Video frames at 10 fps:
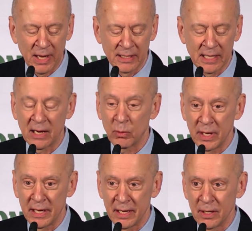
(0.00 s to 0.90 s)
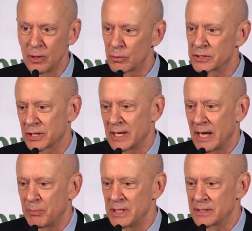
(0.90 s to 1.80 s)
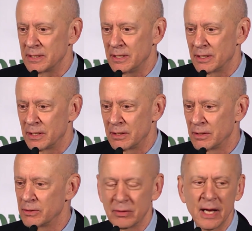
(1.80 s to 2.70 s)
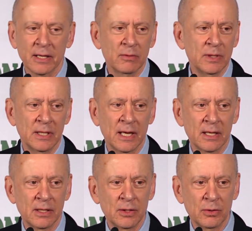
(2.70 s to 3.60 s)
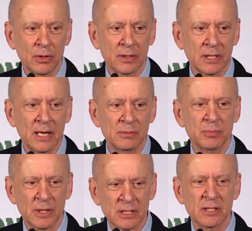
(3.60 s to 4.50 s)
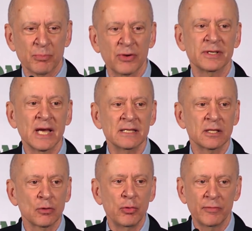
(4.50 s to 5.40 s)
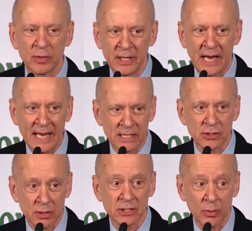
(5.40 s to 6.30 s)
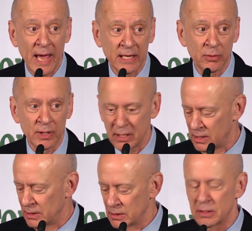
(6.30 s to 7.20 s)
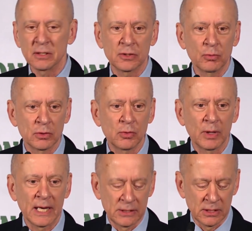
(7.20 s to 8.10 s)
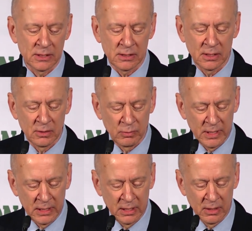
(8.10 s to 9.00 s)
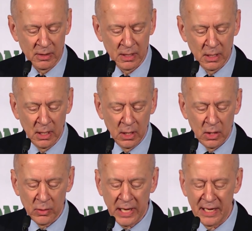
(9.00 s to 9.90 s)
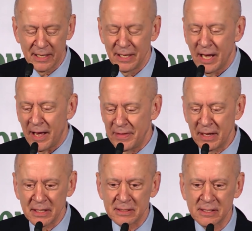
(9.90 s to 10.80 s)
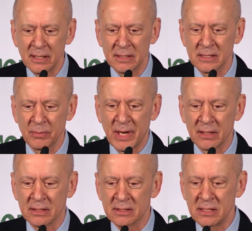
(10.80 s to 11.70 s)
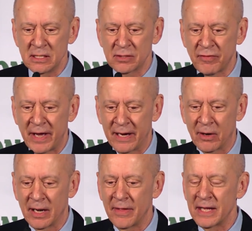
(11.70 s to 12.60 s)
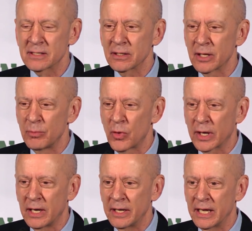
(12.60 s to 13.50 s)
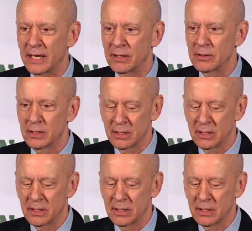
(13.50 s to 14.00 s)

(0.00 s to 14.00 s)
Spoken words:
by Yahweh, which cannot be ceded. You're not going to read that in the New York Times, but it's the precise equivalent, and it's also accurate to what I just read here. Okay, and then the sentence about the ceasefire. Now that's a little more cunning